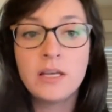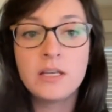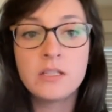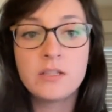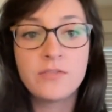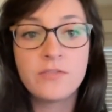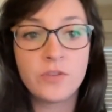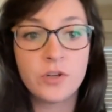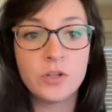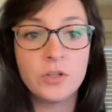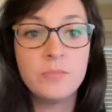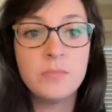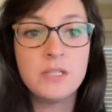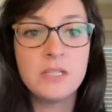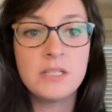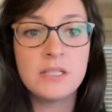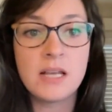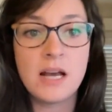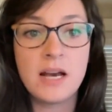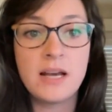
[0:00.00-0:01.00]
His firm
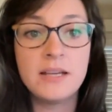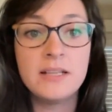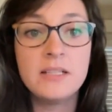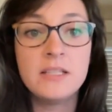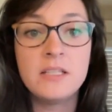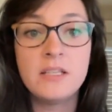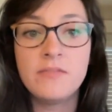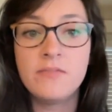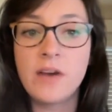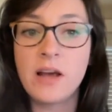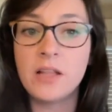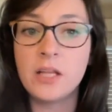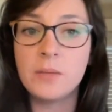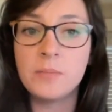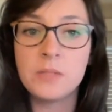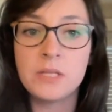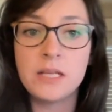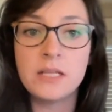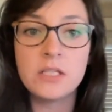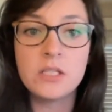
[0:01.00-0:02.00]
designs,
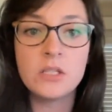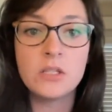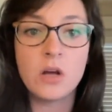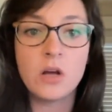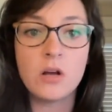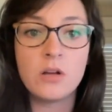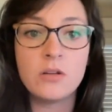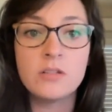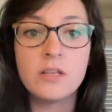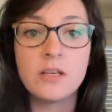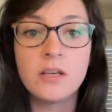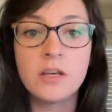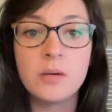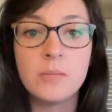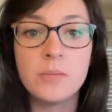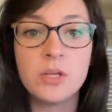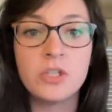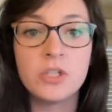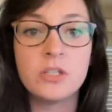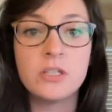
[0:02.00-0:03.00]
develops, installs, and
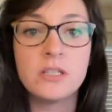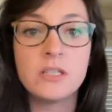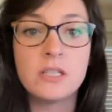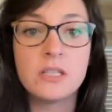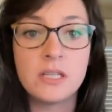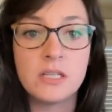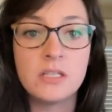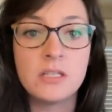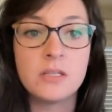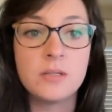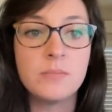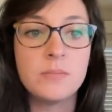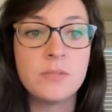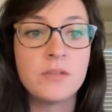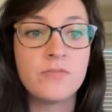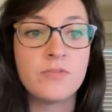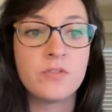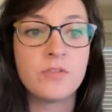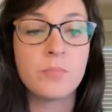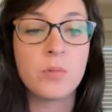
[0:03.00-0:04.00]
commissions systems
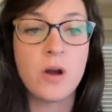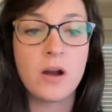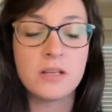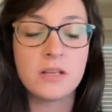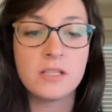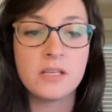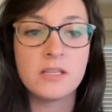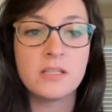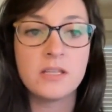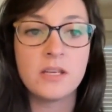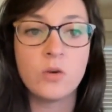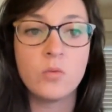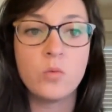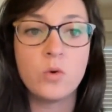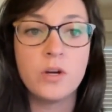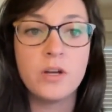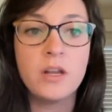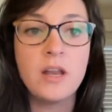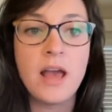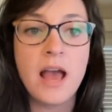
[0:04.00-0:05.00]
for processing
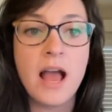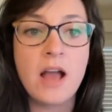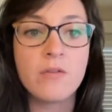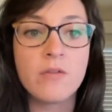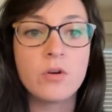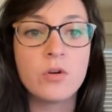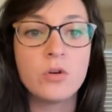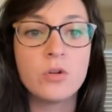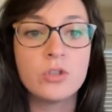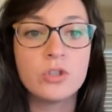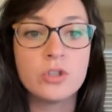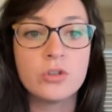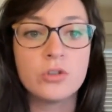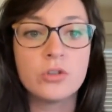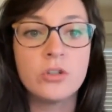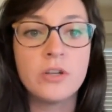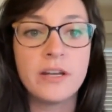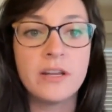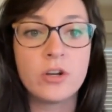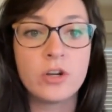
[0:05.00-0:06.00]
wood,
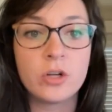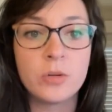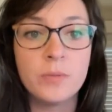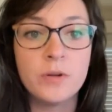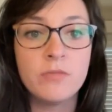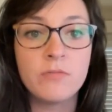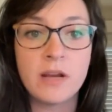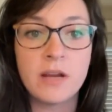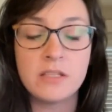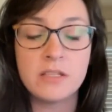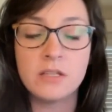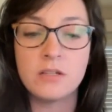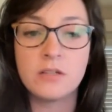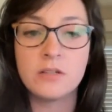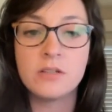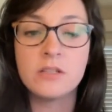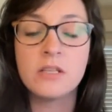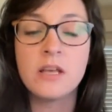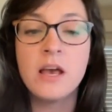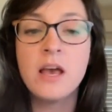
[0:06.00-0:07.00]
agricultural, and urban
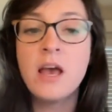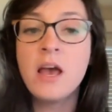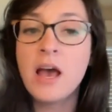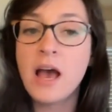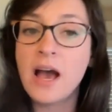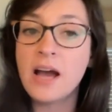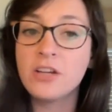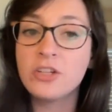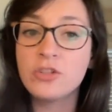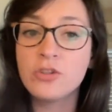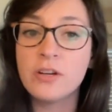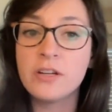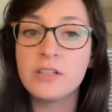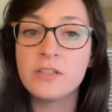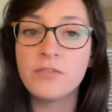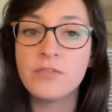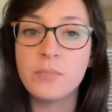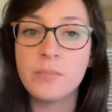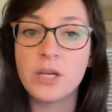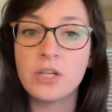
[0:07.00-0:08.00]
residues, ash
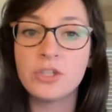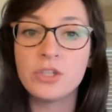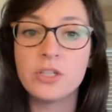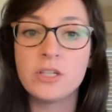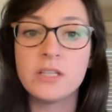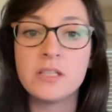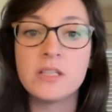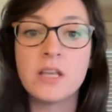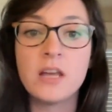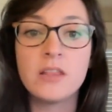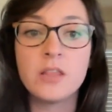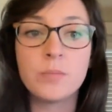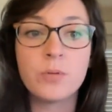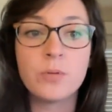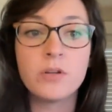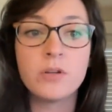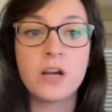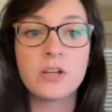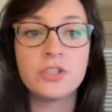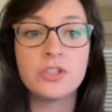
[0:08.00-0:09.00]
transformations, and the
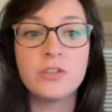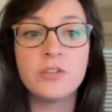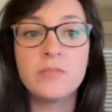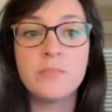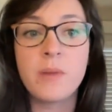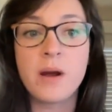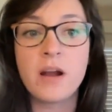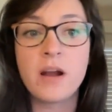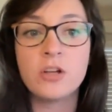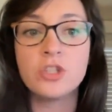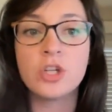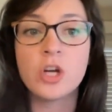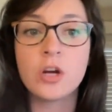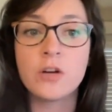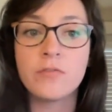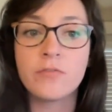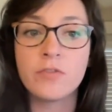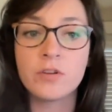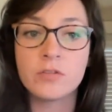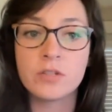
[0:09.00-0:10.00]
production of
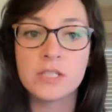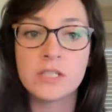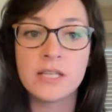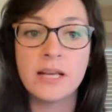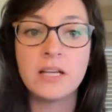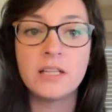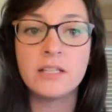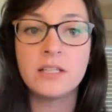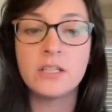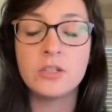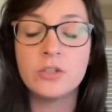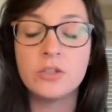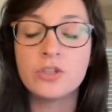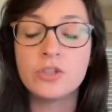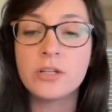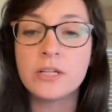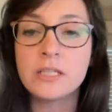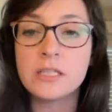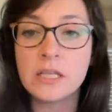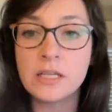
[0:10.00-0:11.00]
biochar for recycling
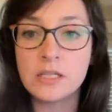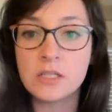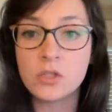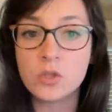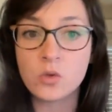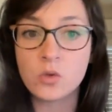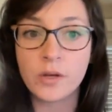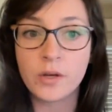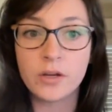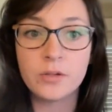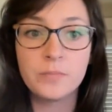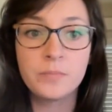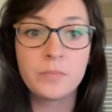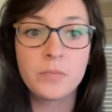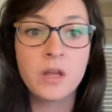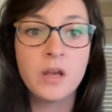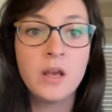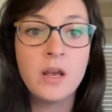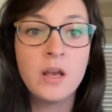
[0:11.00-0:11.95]
nutrients in soil.